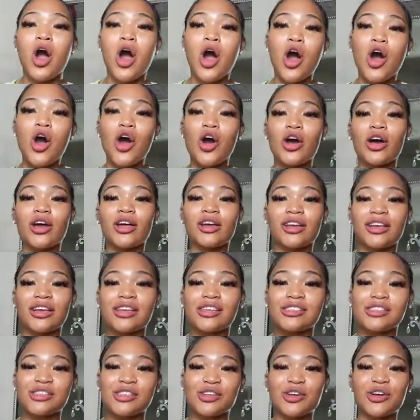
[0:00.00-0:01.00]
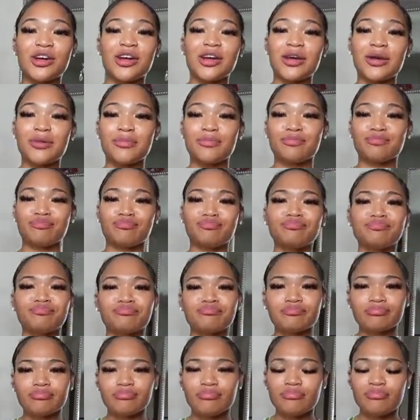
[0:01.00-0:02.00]
On Instagram,
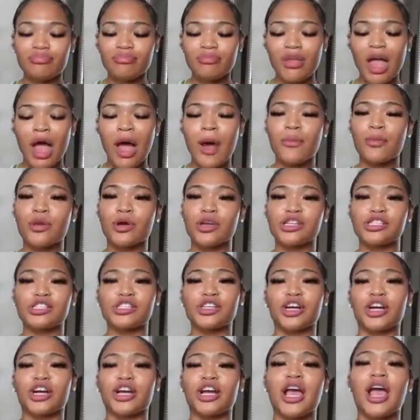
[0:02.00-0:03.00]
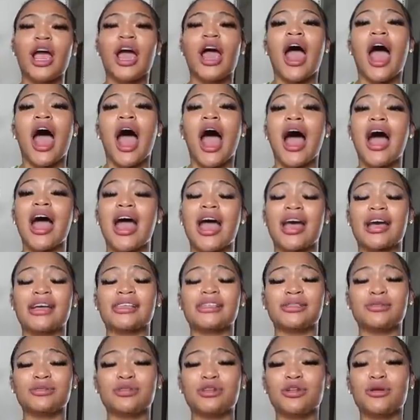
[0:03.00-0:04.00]
I'm pretty sure I
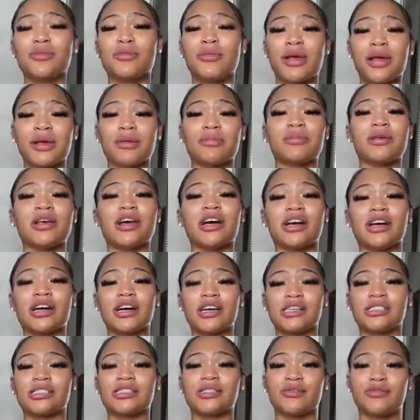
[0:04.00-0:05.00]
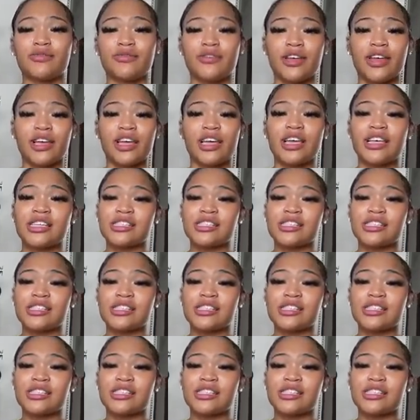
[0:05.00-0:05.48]
asked him to make me a custom fit.